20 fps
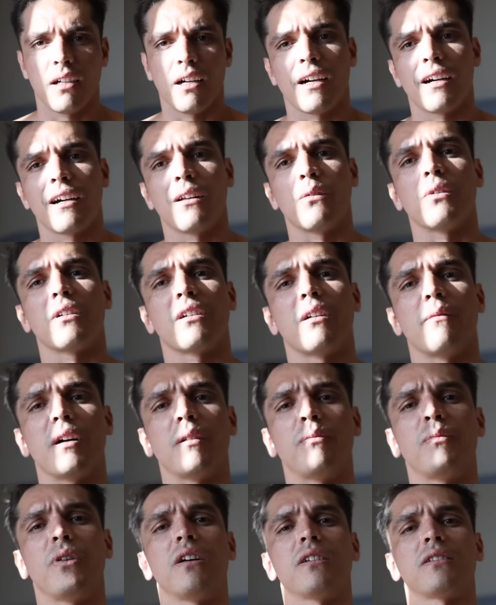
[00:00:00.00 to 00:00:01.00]
I gotta work on
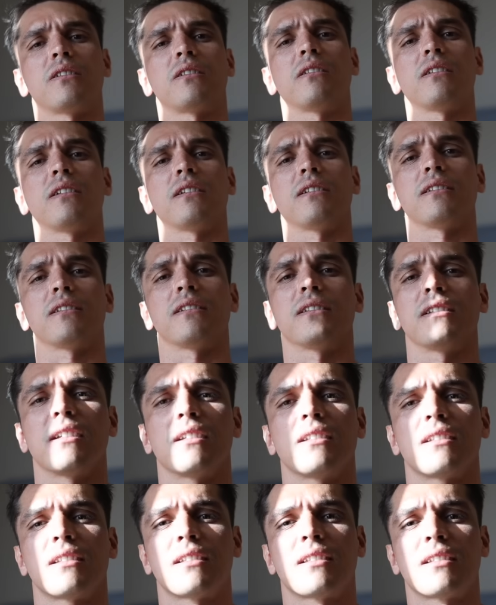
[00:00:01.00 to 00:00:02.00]
my posture, ladies and
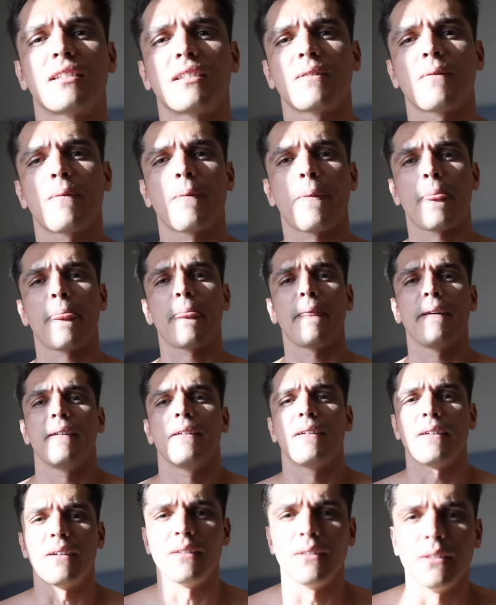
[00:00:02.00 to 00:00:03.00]
gents.
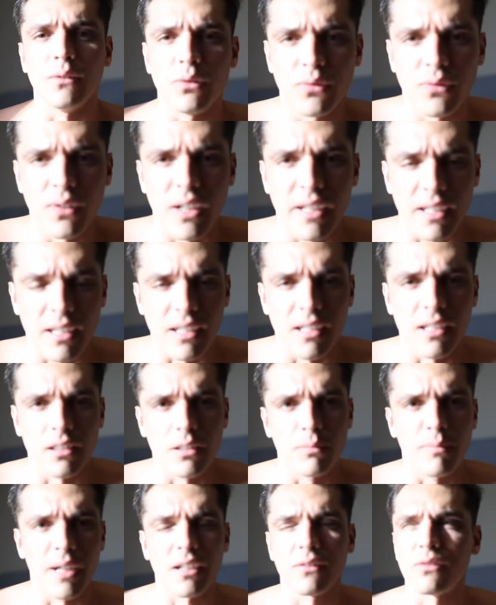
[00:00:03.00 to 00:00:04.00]
All this fucking
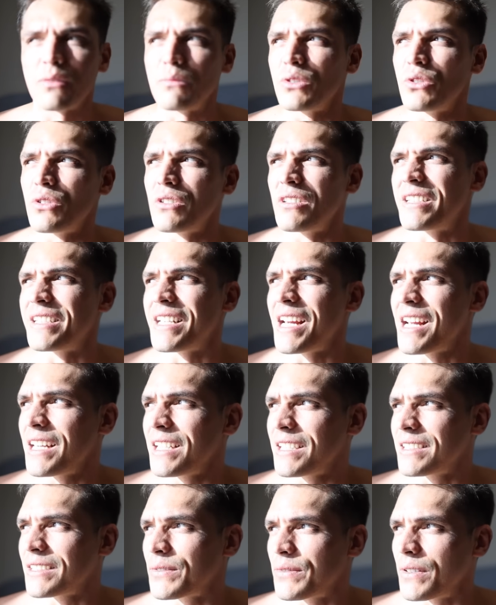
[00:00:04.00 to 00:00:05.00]
hunchback from Notre
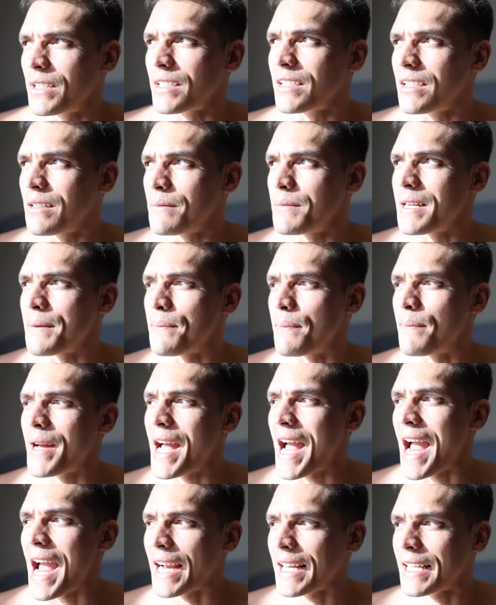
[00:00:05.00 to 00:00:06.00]
Dame is fucking on my
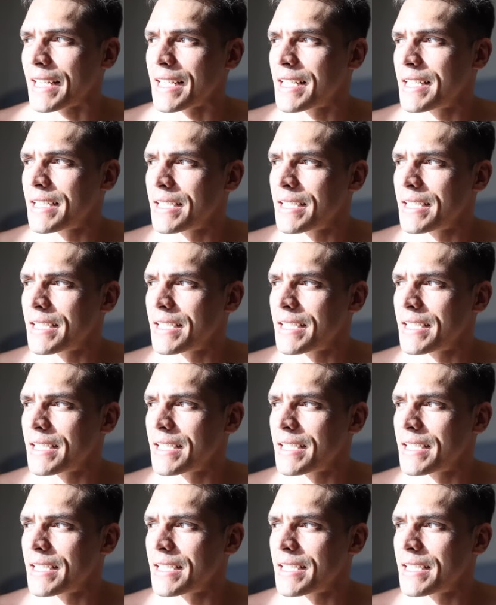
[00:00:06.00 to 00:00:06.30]
back.